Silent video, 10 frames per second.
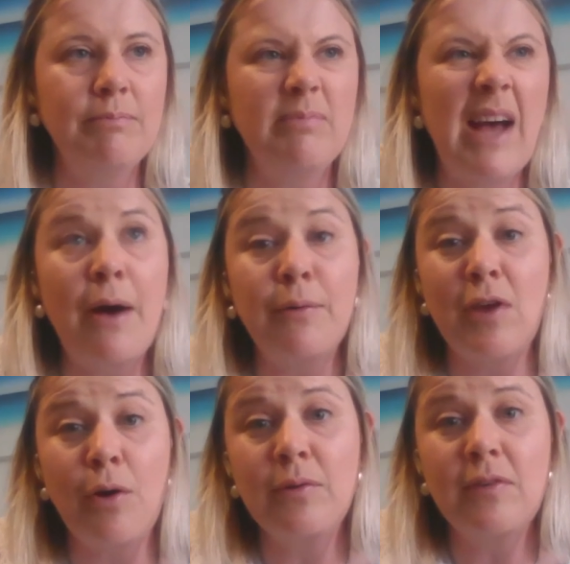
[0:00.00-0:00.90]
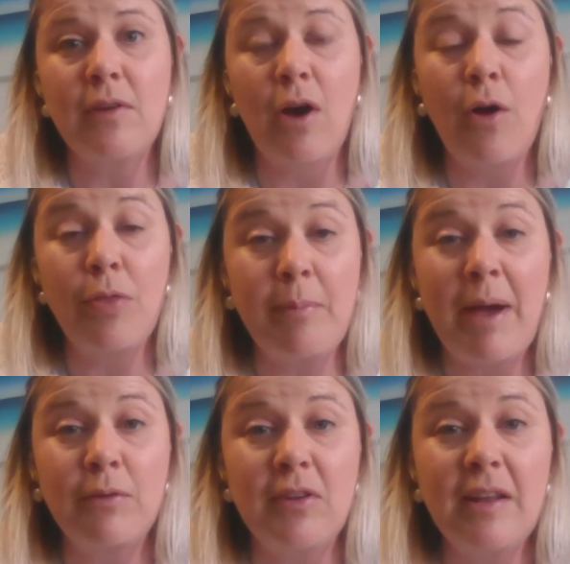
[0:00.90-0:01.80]
households on the
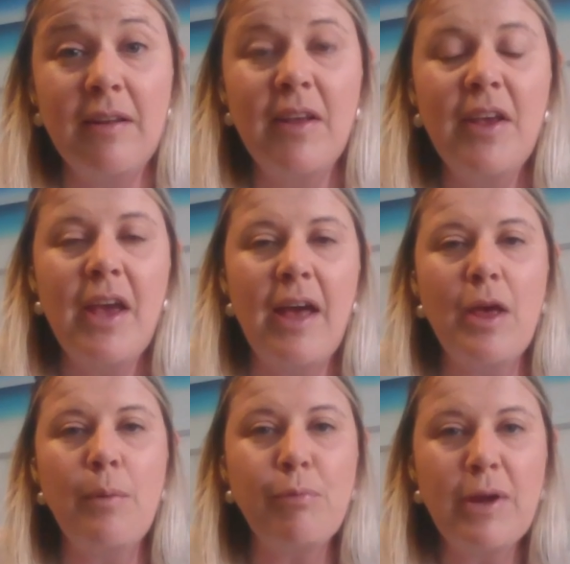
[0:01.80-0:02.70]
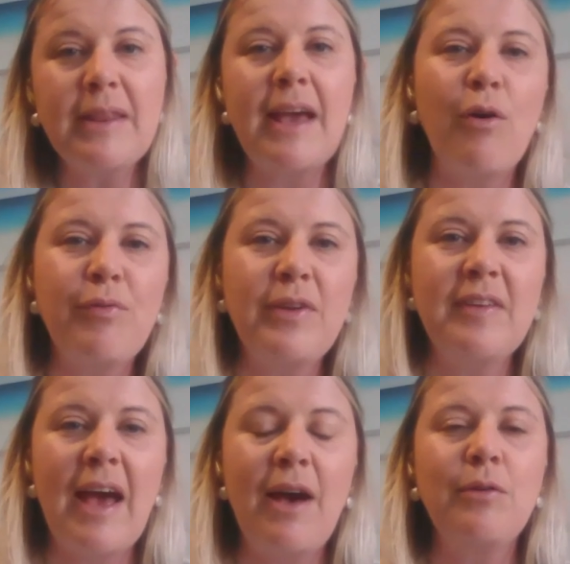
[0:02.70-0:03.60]
mountain, and they'll bring their coffee
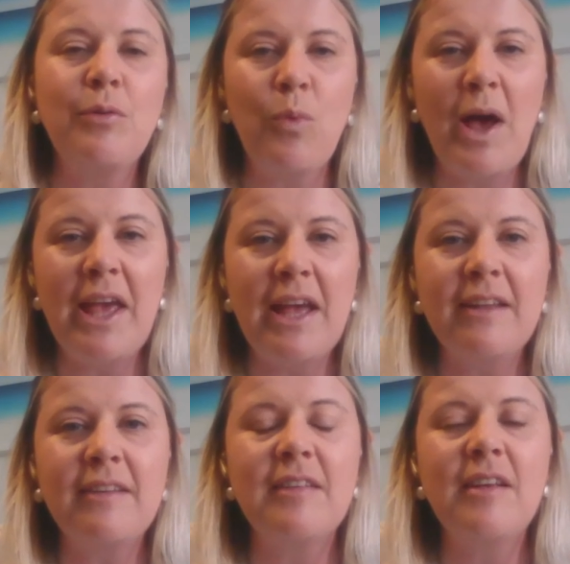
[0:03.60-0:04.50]
down, weigh it,